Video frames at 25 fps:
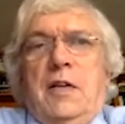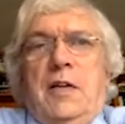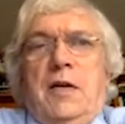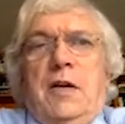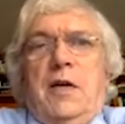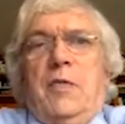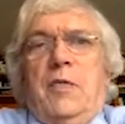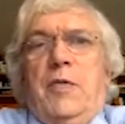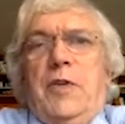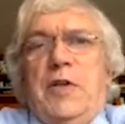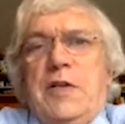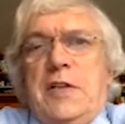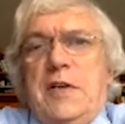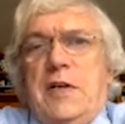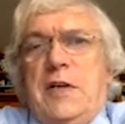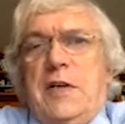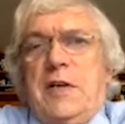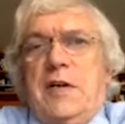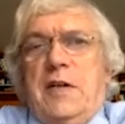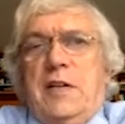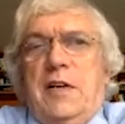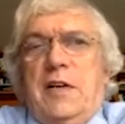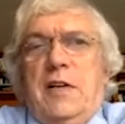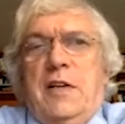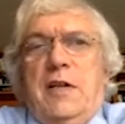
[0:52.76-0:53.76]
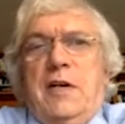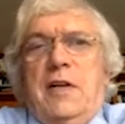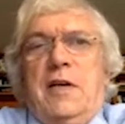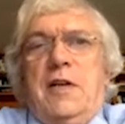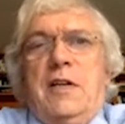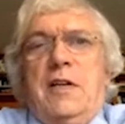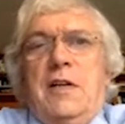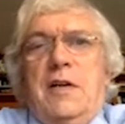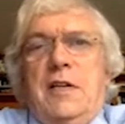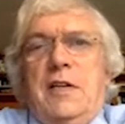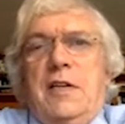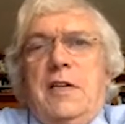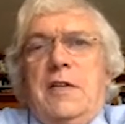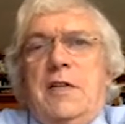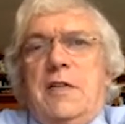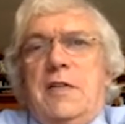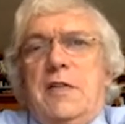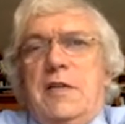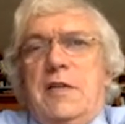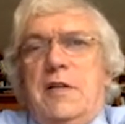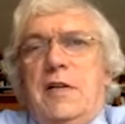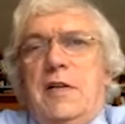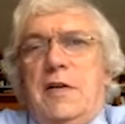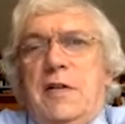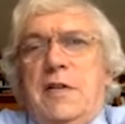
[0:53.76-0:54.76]
basically the
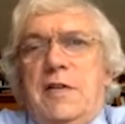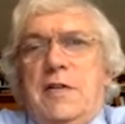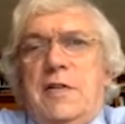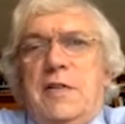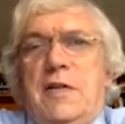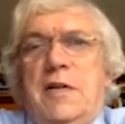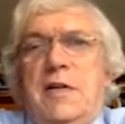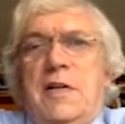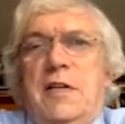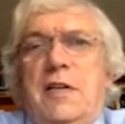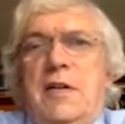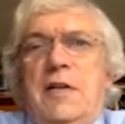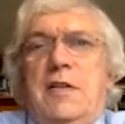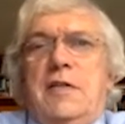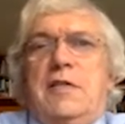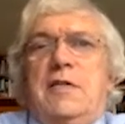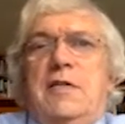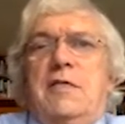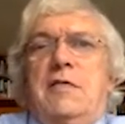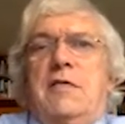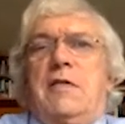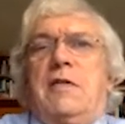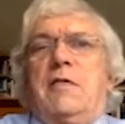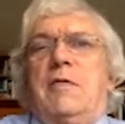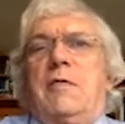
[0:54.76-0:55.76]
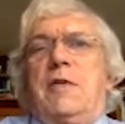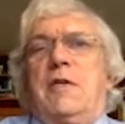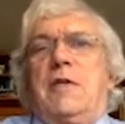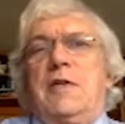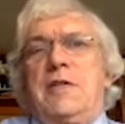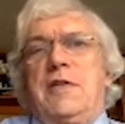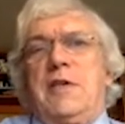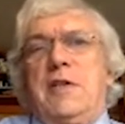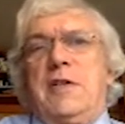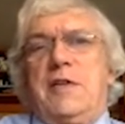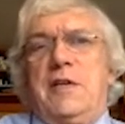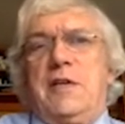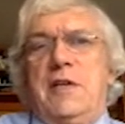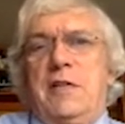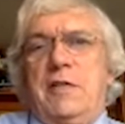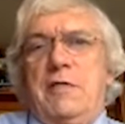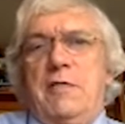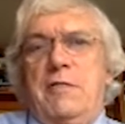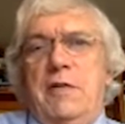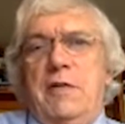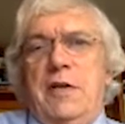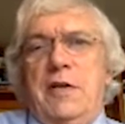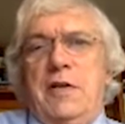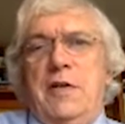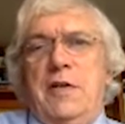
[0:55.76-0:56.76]
starting slide. So globalization,
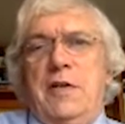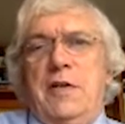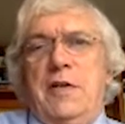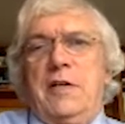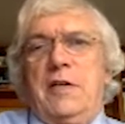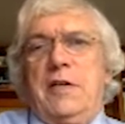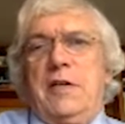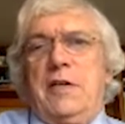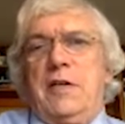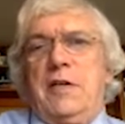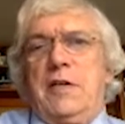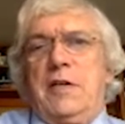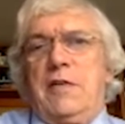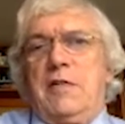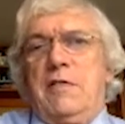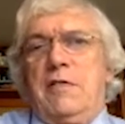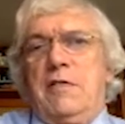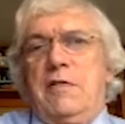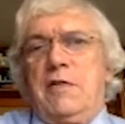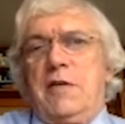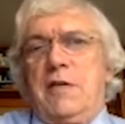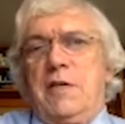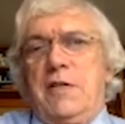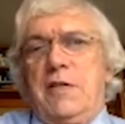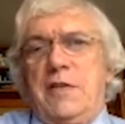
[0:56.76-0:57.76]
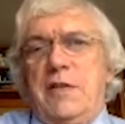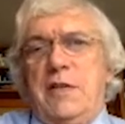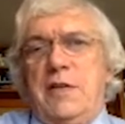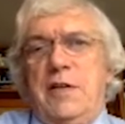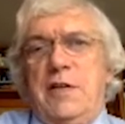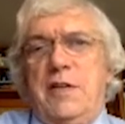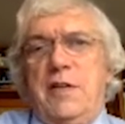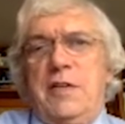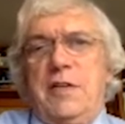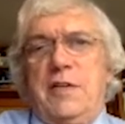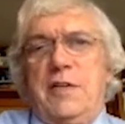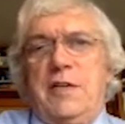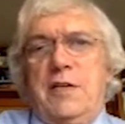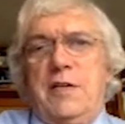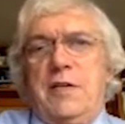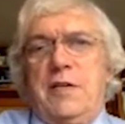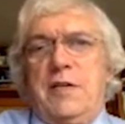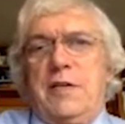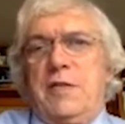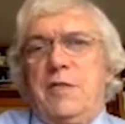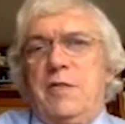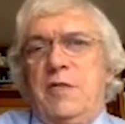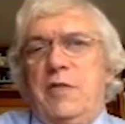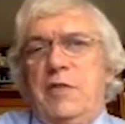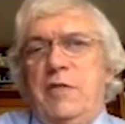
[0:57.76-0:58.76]
integration, and international organizations.
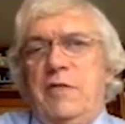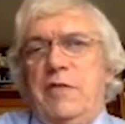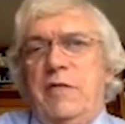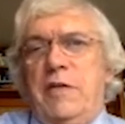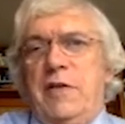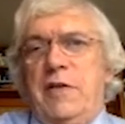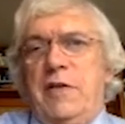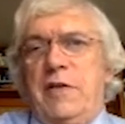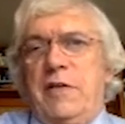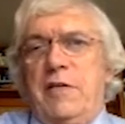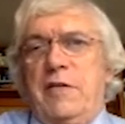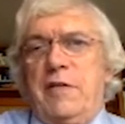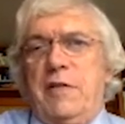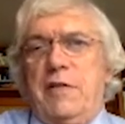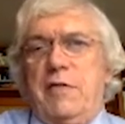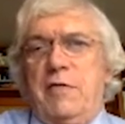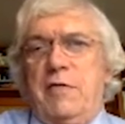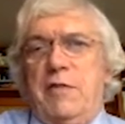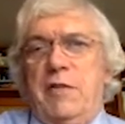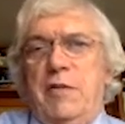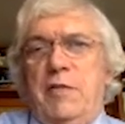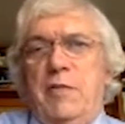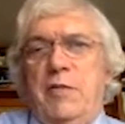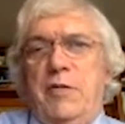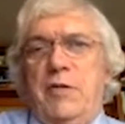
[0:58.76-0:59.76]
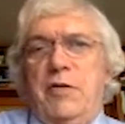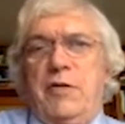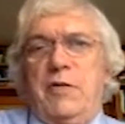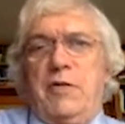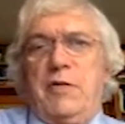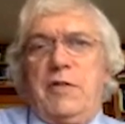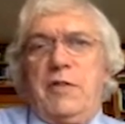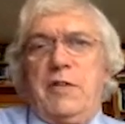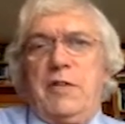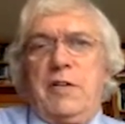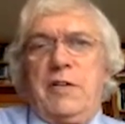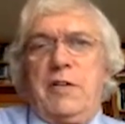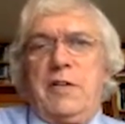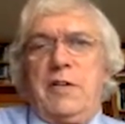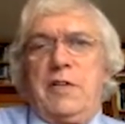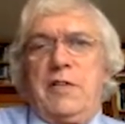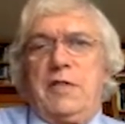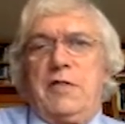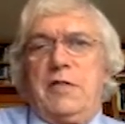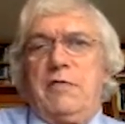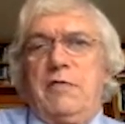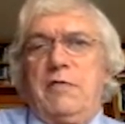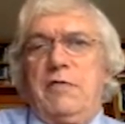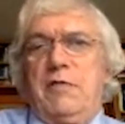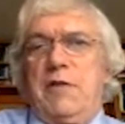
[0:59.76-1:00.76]
It's about facts, theory,
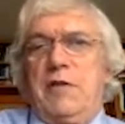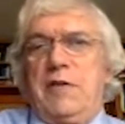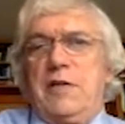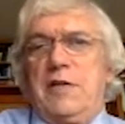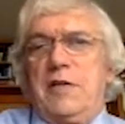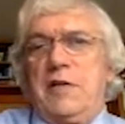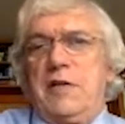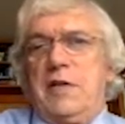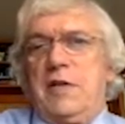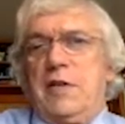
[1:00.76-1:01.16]
opportunities, risks, and